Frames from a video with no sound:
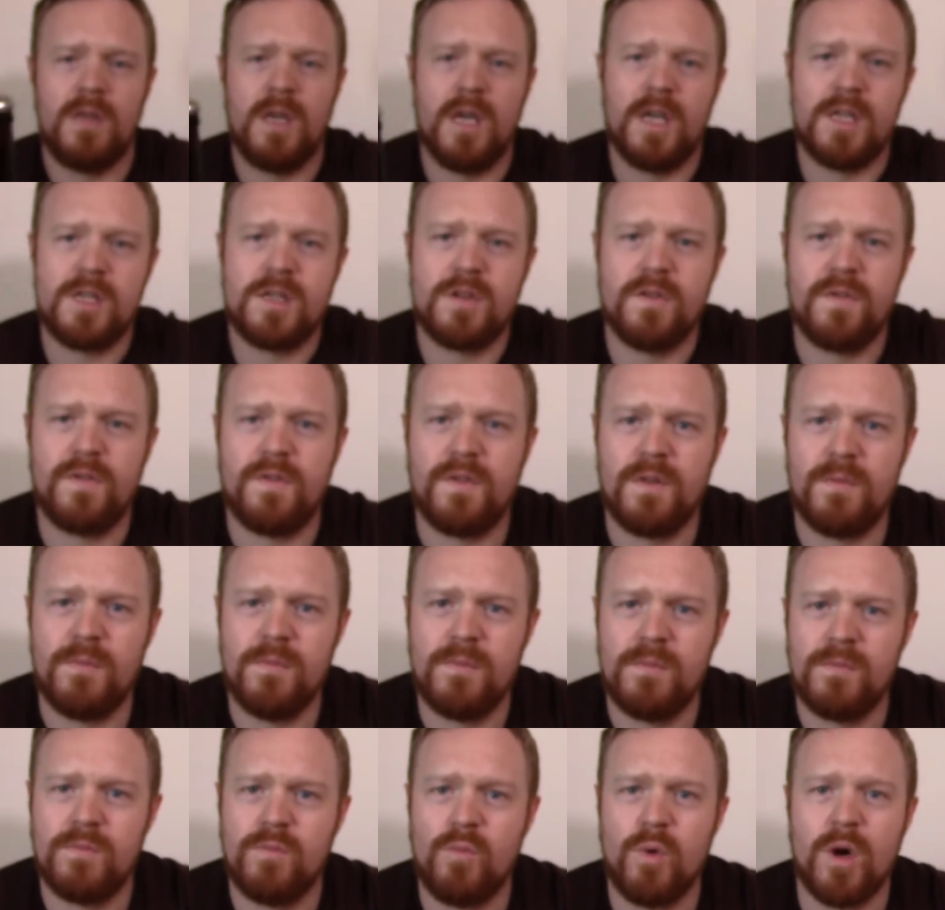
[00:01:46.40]
Yeah, so
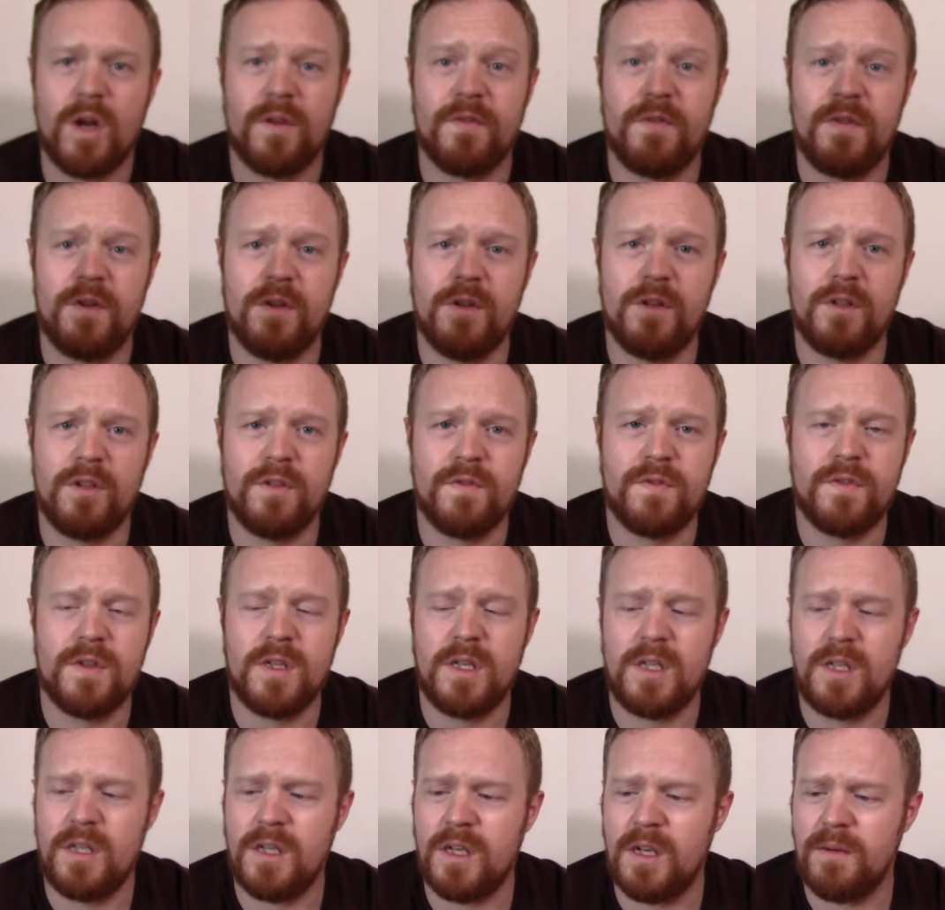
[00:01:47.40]
from what I've heard of
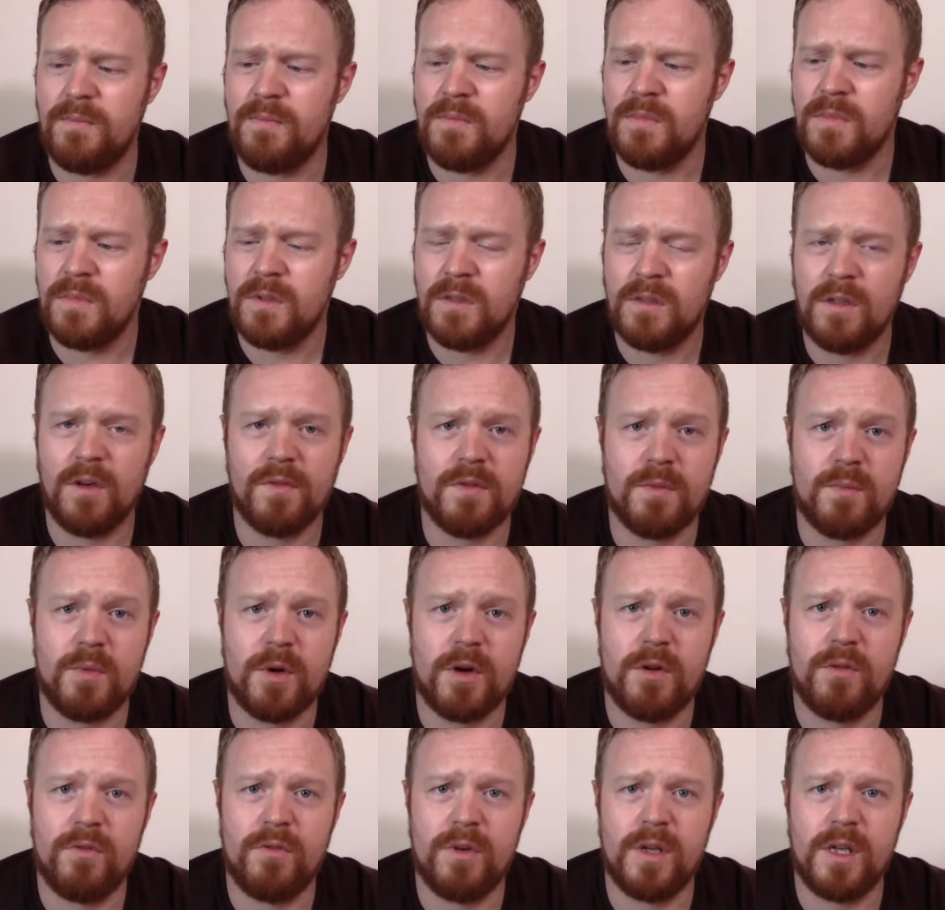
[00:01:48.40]
the
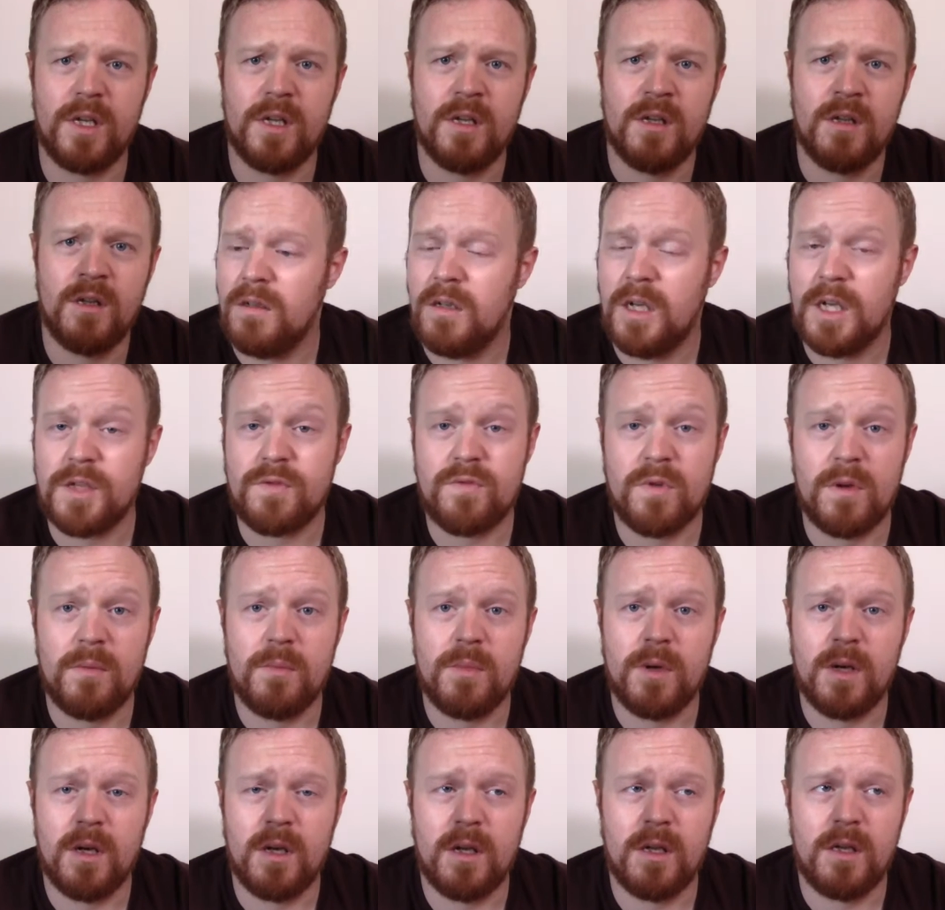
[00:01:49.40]
brewery, it's
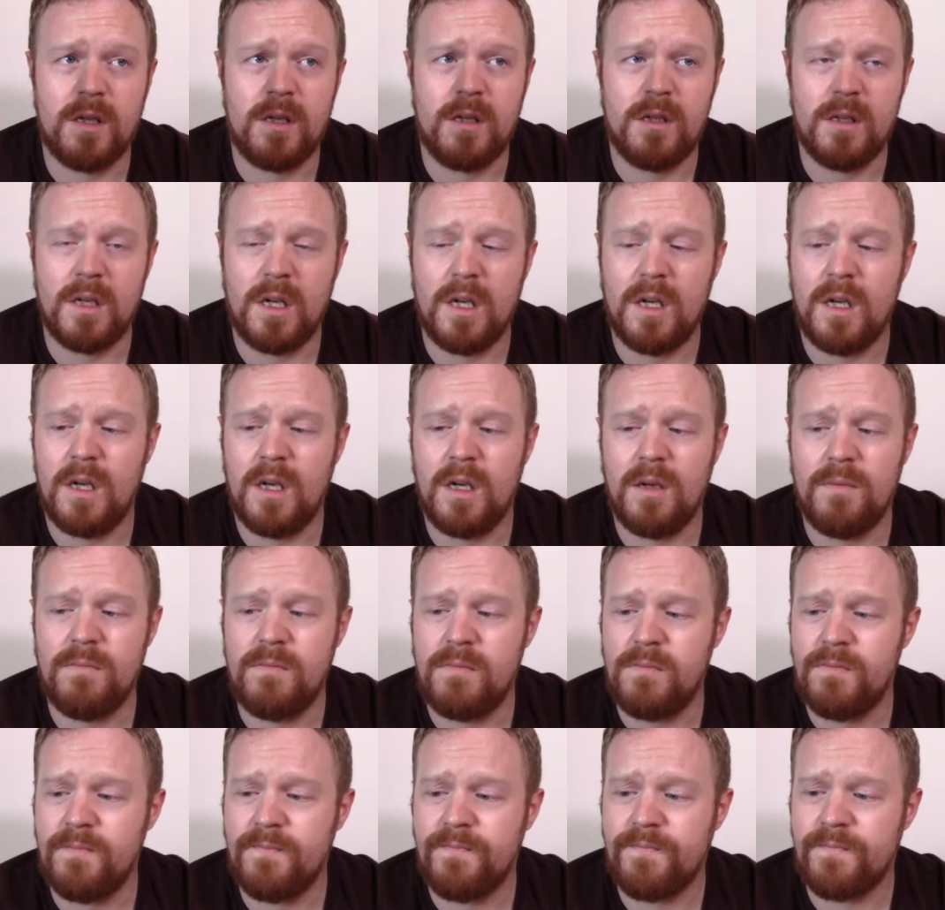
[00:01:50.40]
run
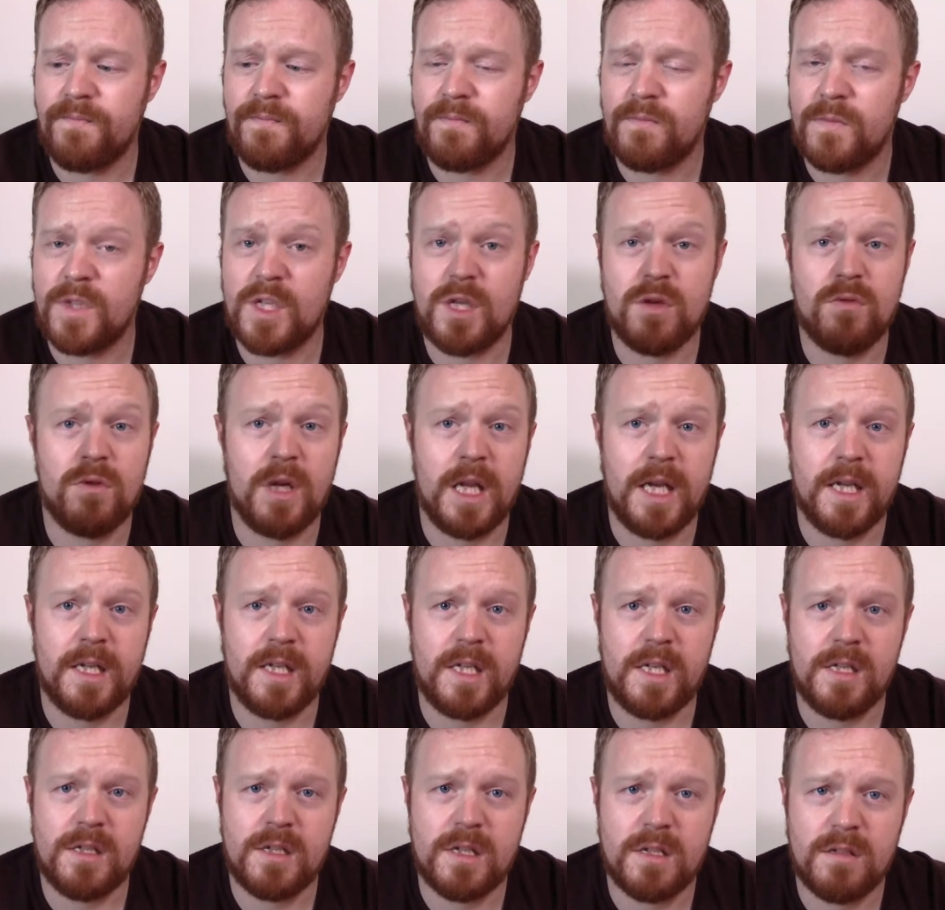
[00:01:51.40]
by two
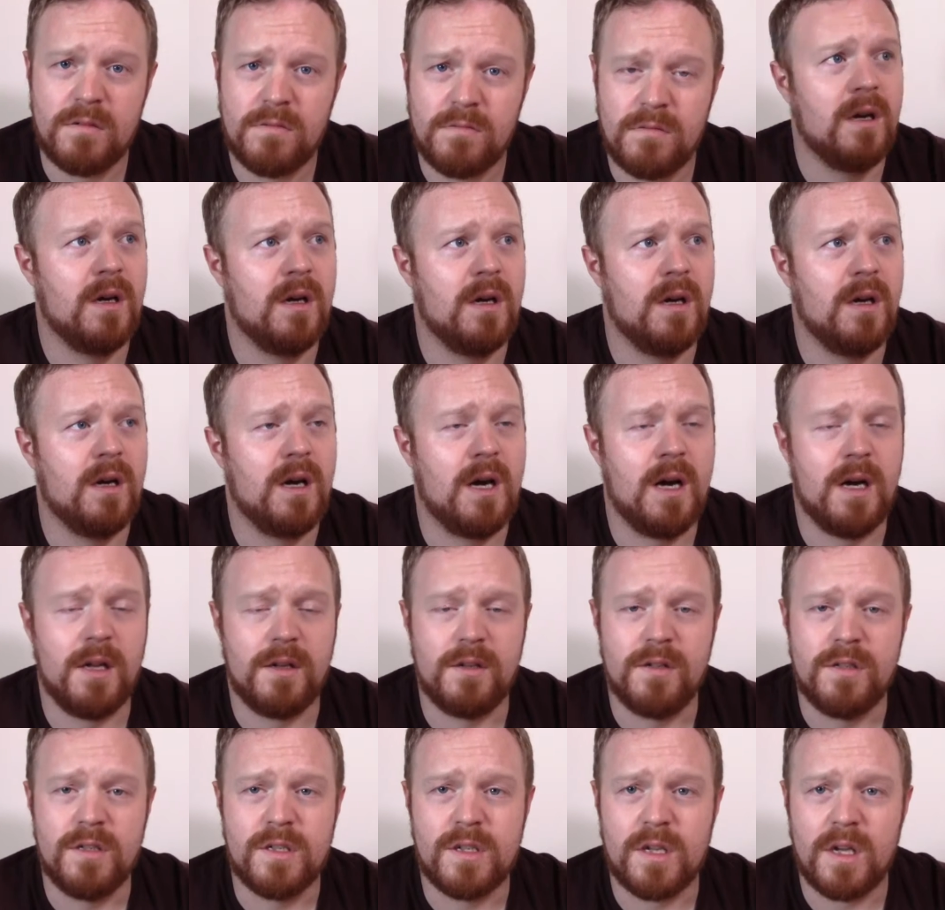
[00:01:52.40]
ladies,
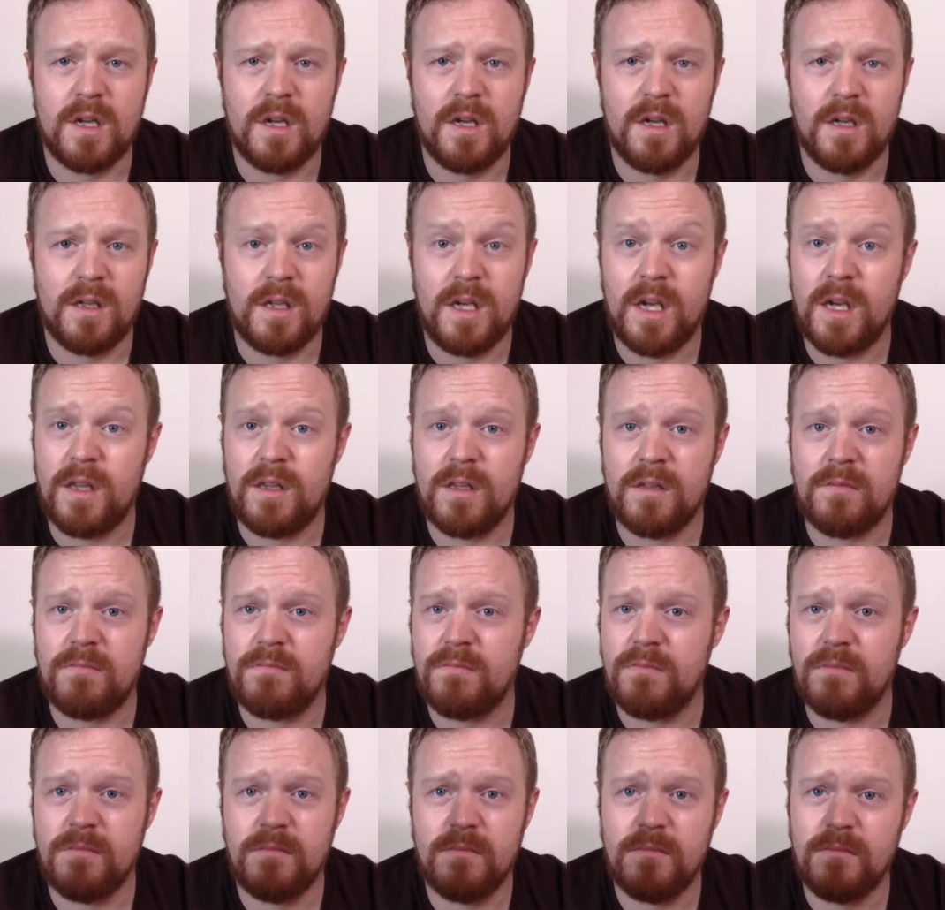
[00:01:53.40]
and yeah, they're
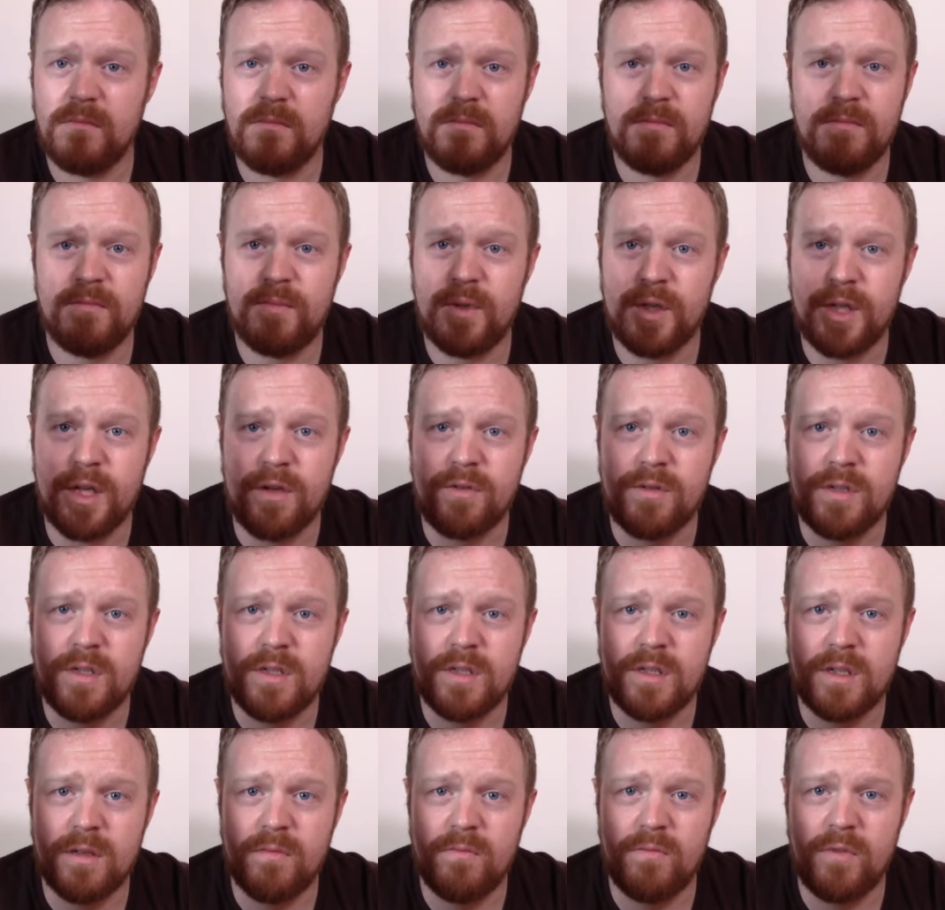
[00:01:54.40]
producing
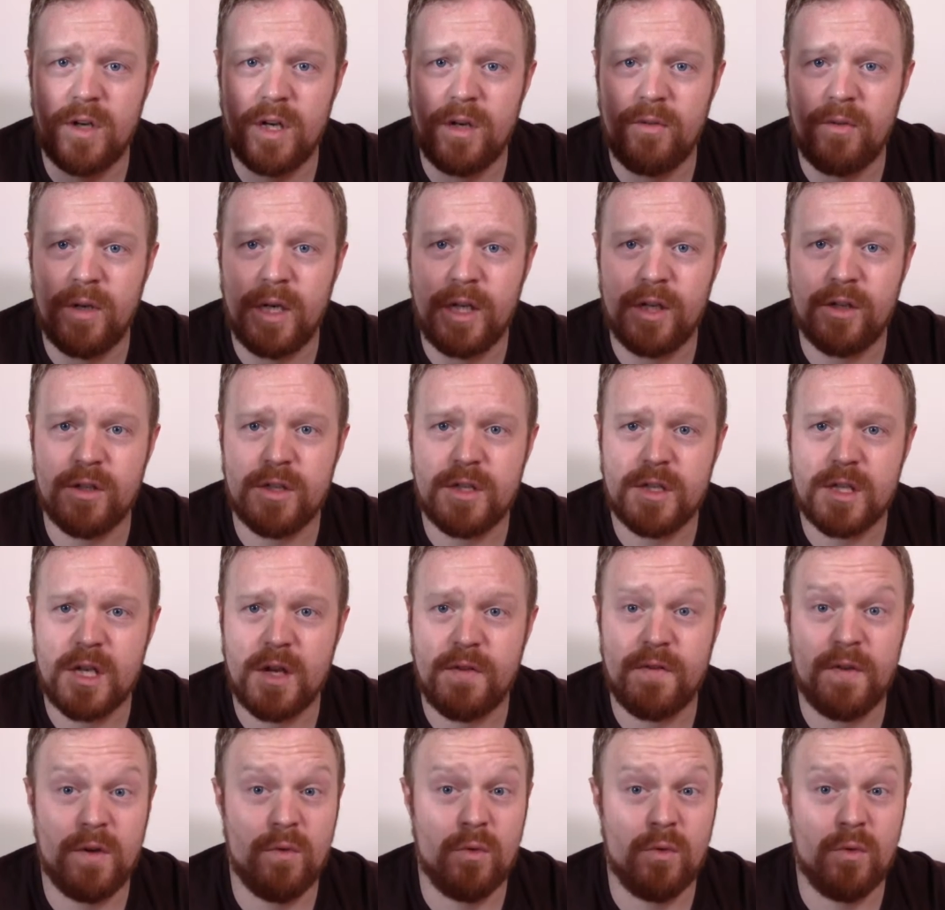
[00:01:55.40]
some really good stuff.